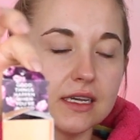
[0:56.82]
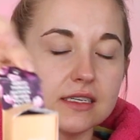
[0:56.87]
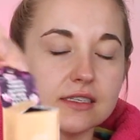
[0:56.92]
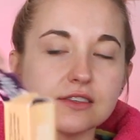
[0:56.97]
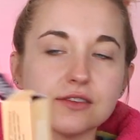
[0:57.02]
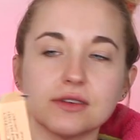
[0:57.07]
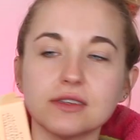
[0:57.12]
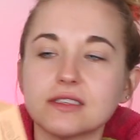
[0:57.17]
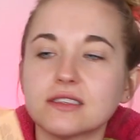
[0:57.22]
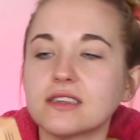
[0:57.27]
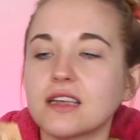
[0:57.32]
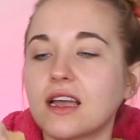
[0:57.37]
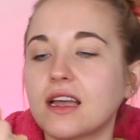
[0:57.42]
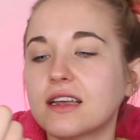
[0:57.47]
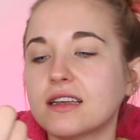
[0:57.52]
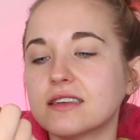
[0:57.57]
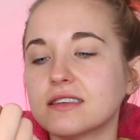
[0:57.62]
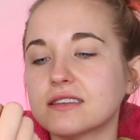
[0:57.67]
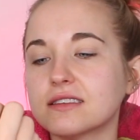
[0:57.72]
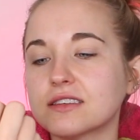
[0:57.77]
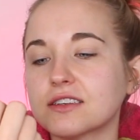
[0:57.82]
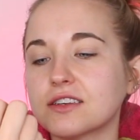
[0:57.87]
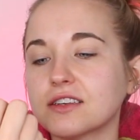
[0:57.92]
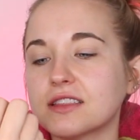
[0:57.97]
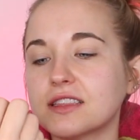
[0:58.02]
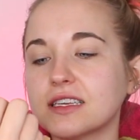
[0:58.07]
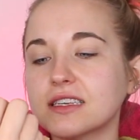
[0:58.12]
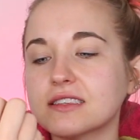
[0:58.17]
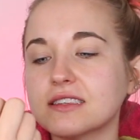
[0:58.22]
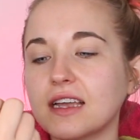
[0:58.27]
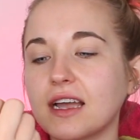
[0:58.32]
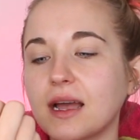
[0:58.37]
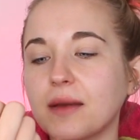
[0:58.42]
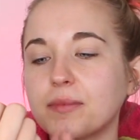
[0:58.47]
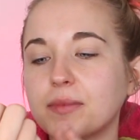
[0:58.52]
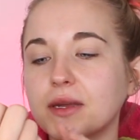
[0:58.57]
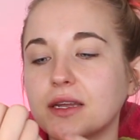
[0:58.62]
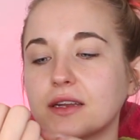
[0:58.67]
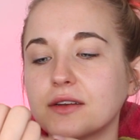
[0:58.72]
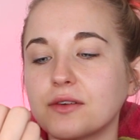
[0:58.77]
So it says, good things
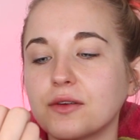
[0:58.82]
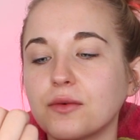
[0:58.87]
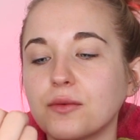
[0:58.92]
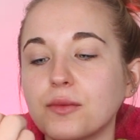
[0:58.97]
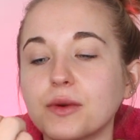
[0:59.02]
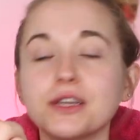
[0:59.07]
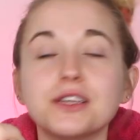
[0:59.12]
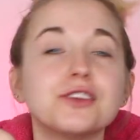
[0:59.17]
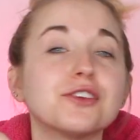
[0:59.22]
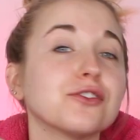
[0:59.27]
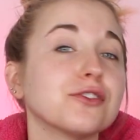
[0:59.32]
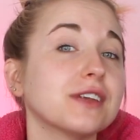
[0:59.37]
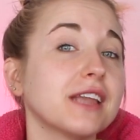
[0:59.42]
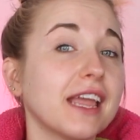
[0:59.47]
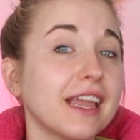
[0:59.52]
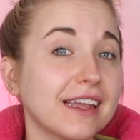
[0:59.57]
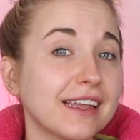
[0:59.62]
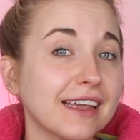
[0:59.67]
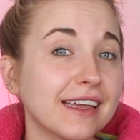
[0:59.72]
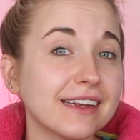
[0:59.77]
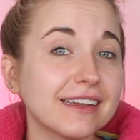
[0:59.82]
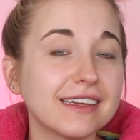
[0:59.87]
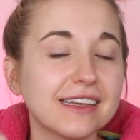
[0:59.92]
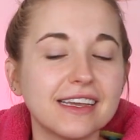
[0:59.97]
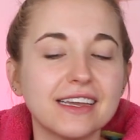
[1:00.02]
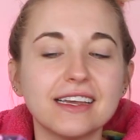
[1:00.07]
happen when you're naked.